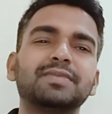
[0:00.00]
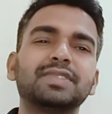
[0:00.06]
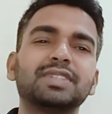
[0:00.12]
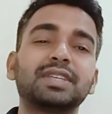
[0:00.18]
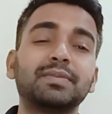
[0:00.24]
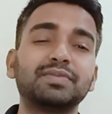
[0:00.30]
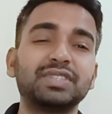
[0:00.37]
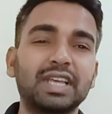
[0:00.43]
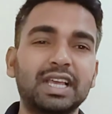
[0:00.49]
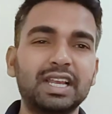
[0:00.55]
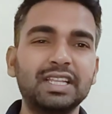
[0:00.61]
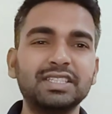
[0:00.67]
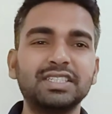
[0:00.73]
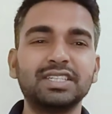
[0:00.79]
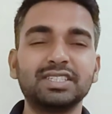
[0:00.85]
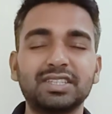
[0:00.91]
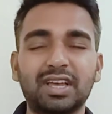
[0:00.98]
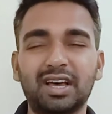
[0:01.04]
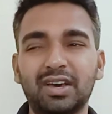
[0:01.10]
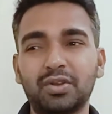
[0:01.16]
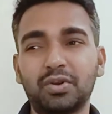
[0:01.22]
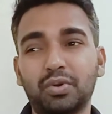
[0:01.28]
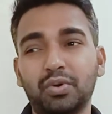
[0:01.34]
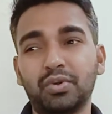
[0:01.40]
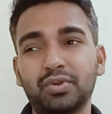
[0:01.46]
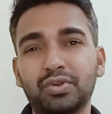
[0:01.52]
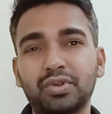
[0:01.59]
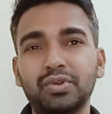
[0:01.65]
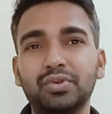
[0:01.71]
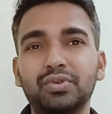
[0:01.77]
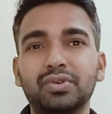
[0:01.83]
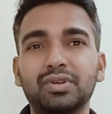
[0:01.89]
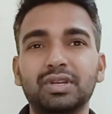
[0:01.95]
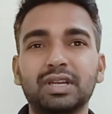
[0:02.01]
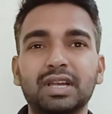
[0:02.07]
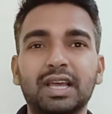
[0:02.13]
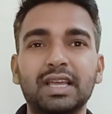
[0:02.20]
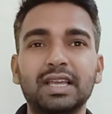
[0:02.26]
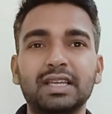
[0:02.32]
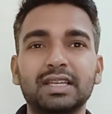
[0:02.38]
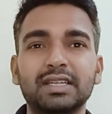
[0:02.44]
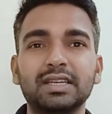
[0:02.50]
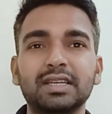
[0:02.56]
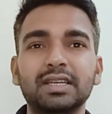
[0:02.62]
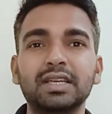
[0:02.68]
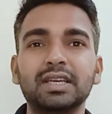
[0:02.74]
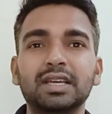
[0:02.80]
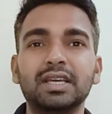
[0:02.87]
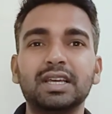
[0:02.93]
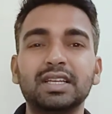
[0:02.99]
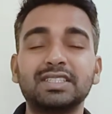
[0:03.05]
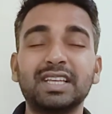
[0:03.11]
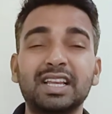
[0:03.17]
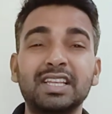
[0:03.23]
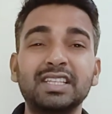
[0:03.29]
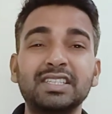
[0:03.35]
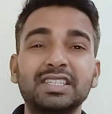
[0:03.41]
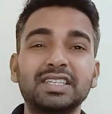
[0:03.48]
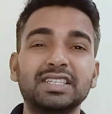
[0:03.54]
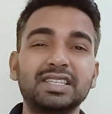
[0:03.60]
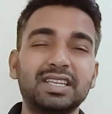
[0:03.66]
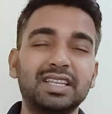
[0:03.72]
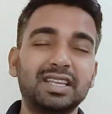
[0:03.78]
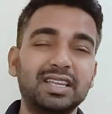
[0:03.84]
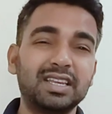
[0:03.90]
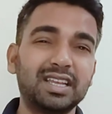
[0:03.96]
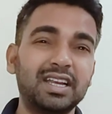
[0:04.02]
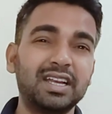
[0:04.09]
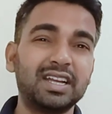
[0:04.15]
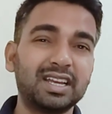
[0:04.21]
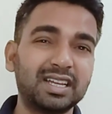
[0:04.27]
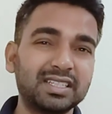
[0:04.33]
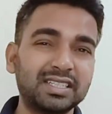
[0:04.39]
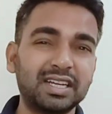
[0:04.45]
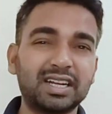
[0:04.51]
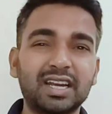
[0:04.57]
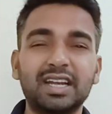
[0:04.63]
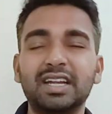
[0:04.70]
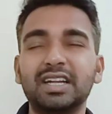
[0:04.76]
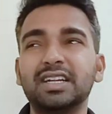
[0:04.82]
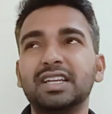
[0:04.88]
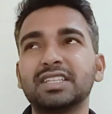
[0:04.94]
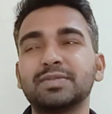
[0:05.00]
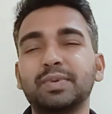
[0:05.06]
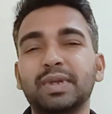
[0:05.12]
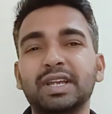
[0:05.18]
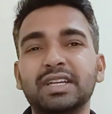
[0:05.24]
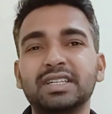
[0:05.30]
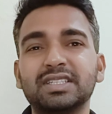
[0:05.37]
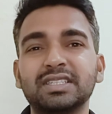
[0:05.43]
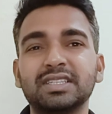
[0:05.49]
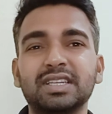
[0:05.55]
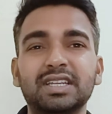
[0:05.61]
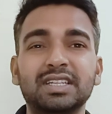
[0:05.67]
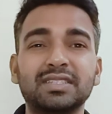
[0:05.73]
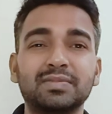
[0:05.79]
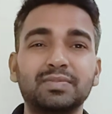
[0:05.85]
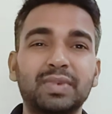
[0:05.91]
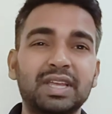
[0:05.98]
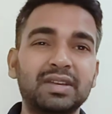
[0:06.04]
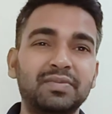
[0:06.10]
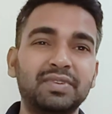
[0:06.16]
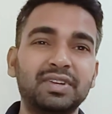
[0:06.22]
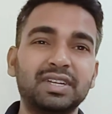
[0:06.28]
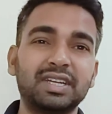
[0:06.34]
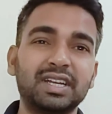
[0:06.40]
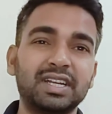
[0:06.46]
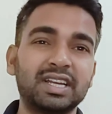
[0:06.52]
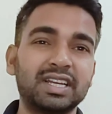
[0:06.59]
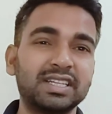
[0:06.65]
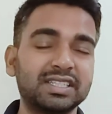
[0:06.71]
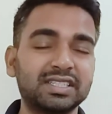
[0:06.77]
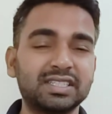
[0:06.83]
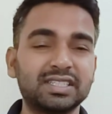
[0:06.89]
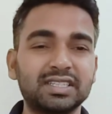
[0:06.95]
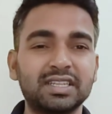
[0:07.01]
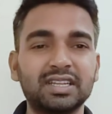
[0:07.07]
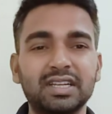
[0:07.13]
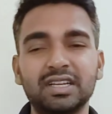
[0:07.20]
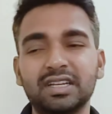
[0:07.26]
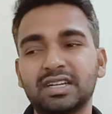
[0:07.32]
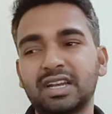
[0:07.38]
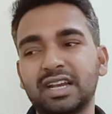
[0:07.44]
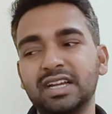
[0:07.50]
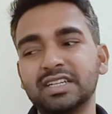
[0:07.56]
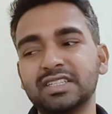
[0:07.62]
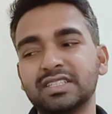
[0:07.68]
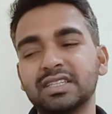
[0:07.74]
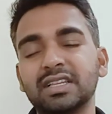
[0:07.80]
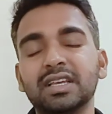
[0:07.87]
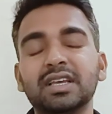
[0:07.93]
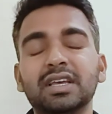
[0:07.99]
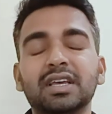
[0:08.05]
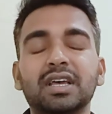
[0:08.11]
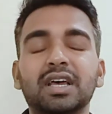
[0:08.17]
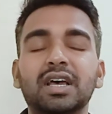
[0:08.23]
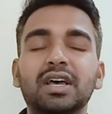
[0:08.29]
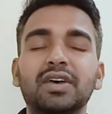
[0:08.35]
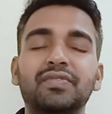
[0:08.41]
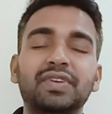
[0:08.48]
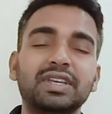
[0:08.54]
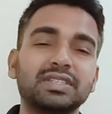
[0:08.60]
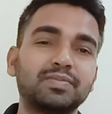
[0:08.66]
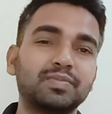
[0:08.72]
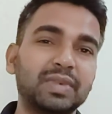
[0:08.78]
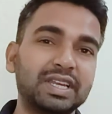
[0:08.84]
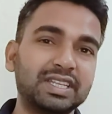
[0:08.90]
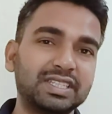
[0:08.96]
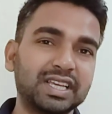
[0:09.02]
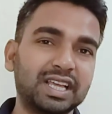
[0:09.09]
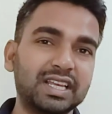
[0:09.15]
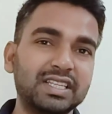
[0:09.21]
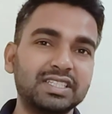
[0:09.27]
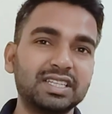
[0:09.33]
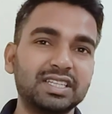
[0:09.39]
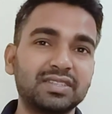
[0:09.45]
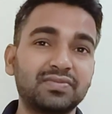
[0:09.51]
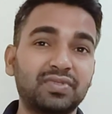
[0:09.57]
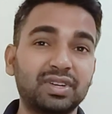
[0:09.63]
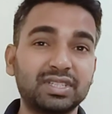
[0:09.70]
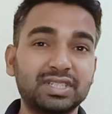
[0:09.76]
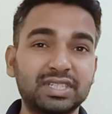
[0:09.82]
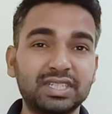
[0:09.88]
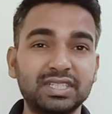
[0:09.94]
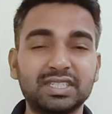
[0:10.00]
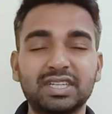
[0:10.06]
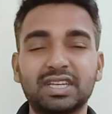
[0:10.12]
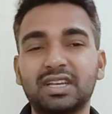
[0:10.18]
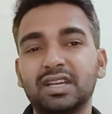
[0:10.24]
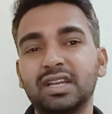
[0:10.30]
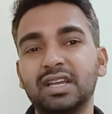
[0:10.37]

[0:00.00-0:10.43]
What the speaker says: some challenges are occur, like challenges in international trade. Despite its benefit, international trades faced many challenges. First is